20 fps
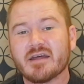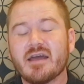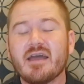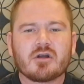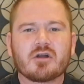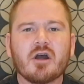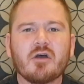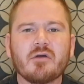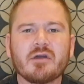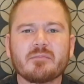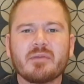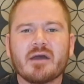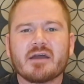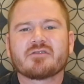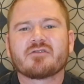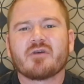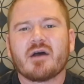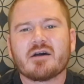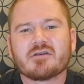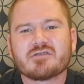Going back
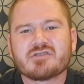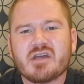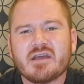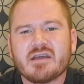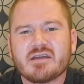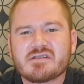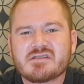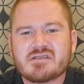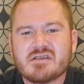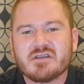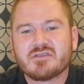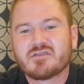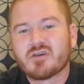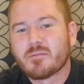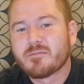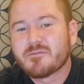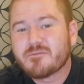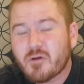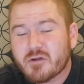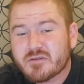to our JSE
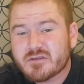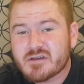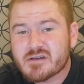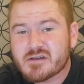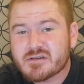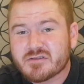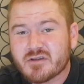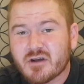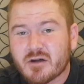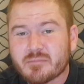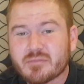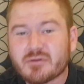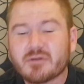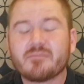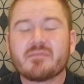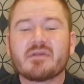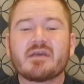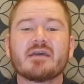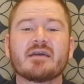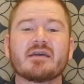Top 40 example,
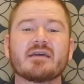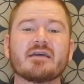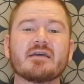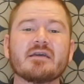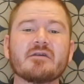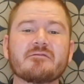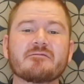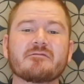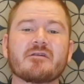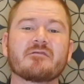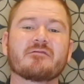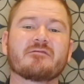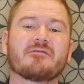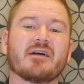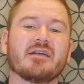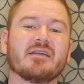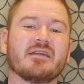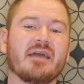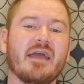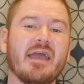if
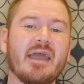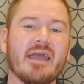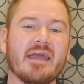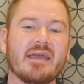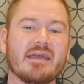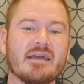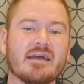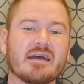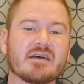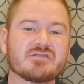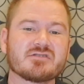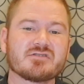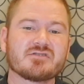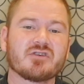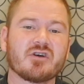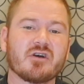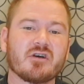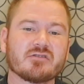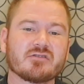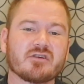Fund A has a
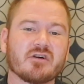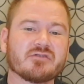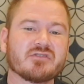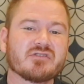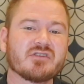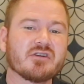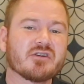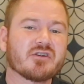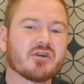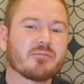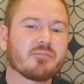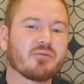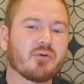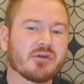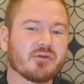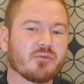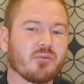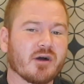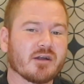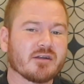TERS of
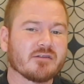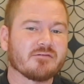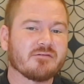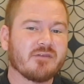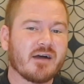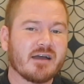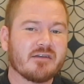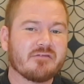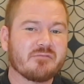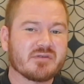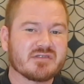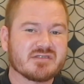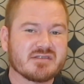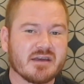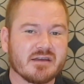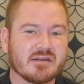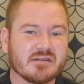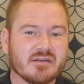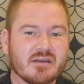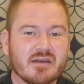
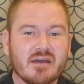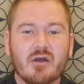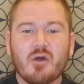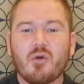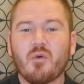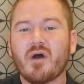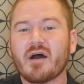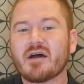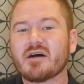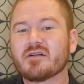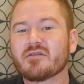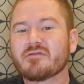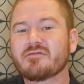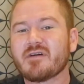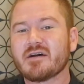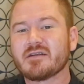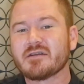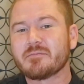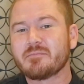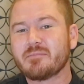0.15%, while
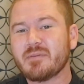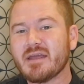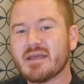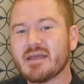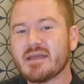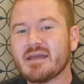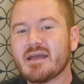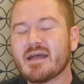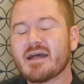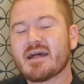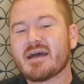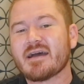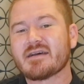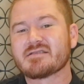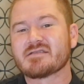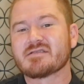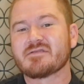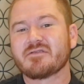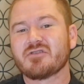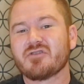Fund B has
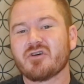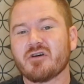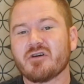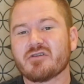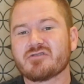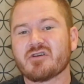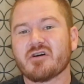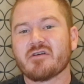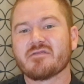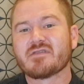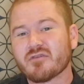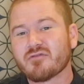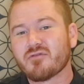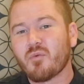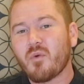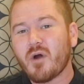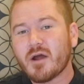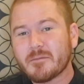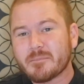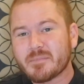a TERS of
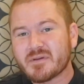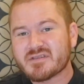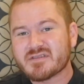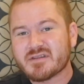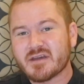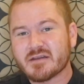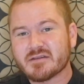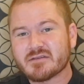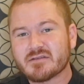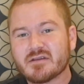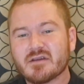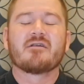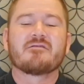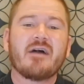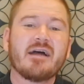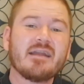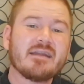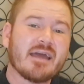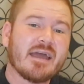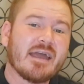1%,
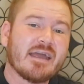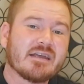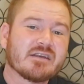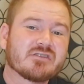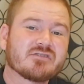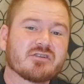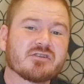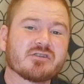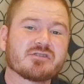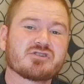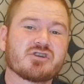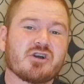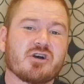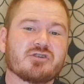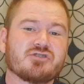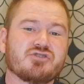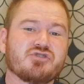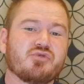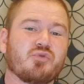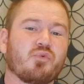Fund A is going to
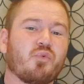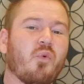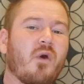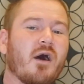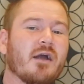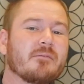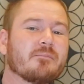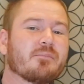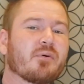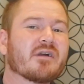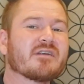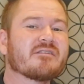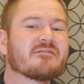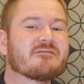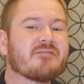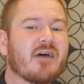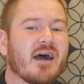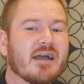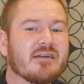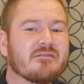charge you
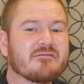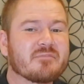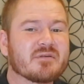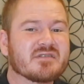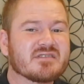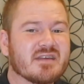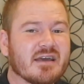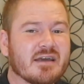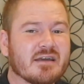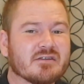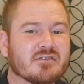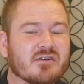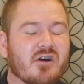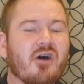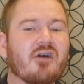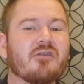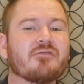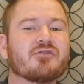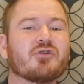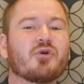1.5%
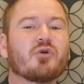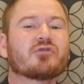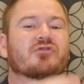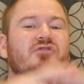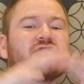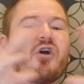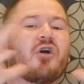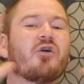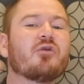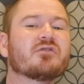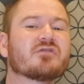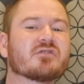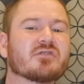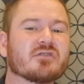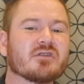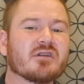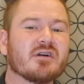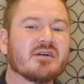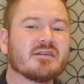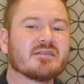of your
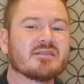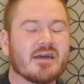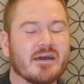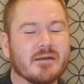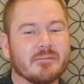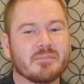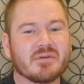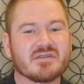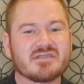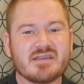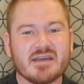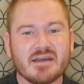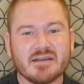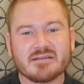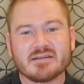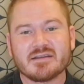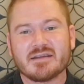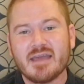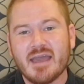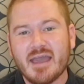total 10%
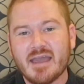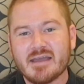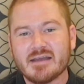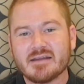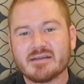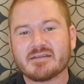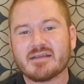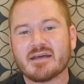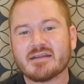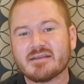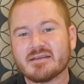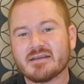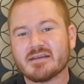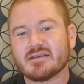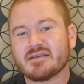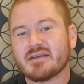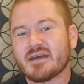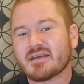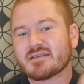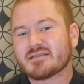gain that the
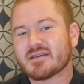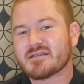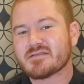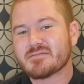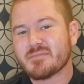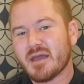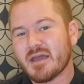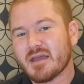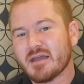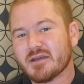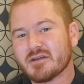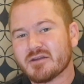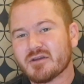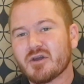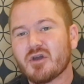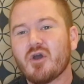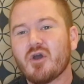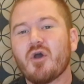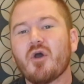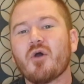index has made,
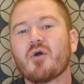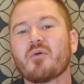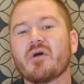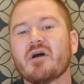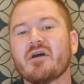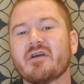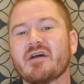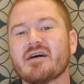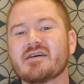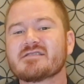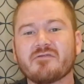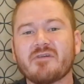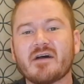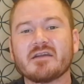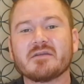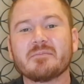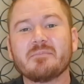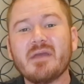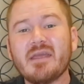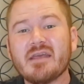whereas
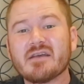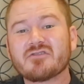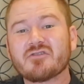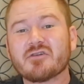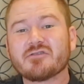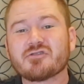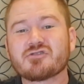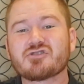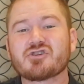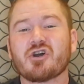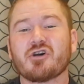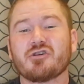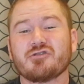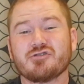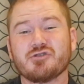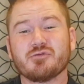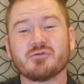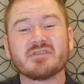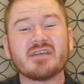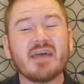Fund B is going to charge
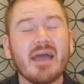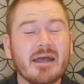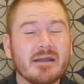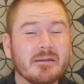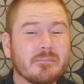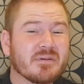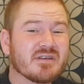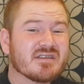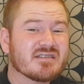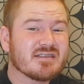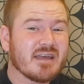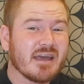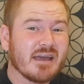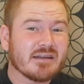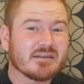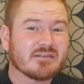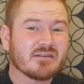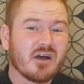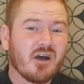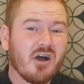you
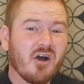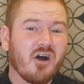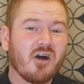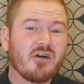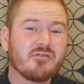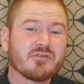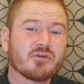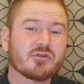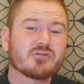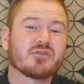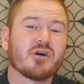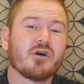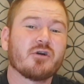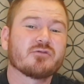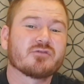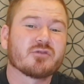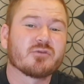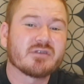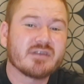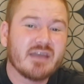10% of your
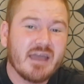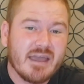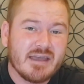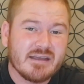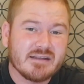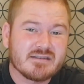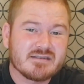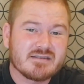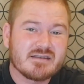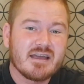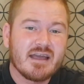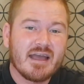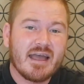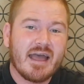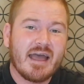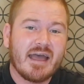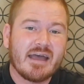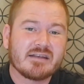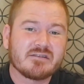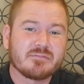total gains
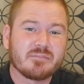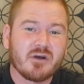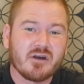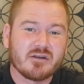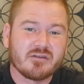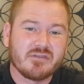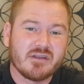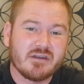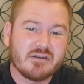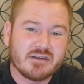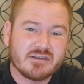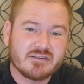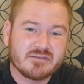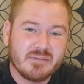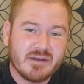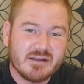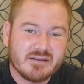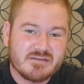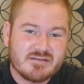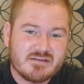as part of their
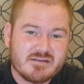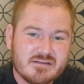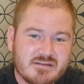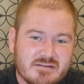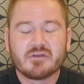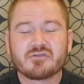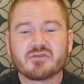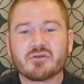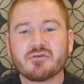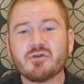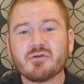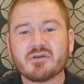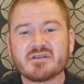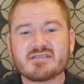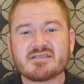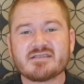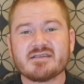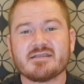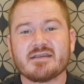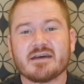expenses. So you can
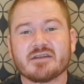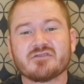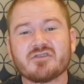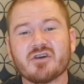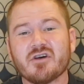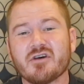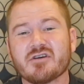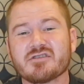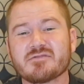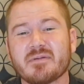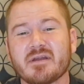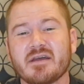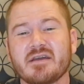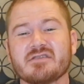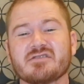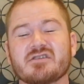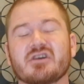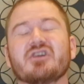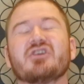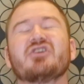see that TERS plays
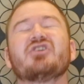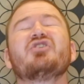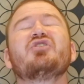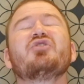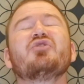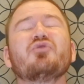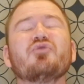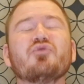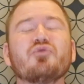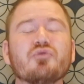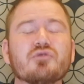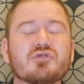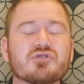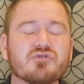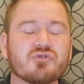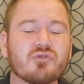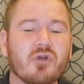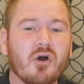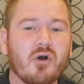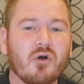a huge
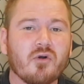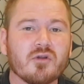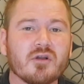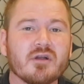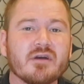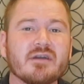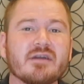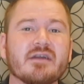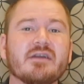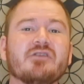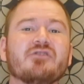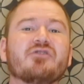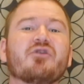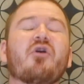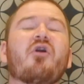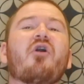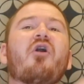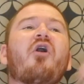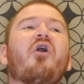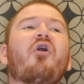role in
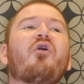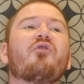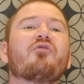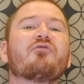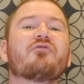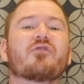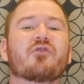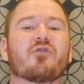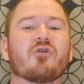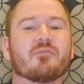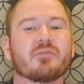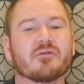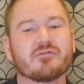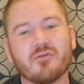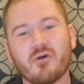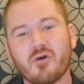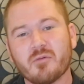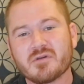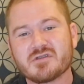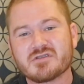your overall
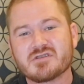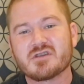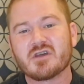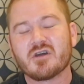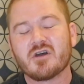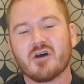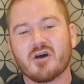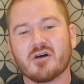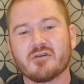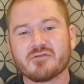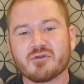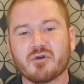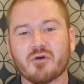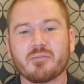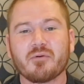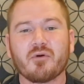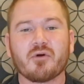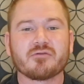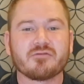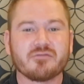performance of your
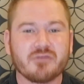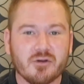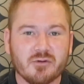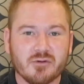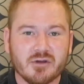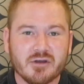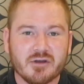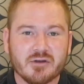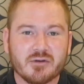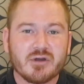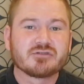portfolio.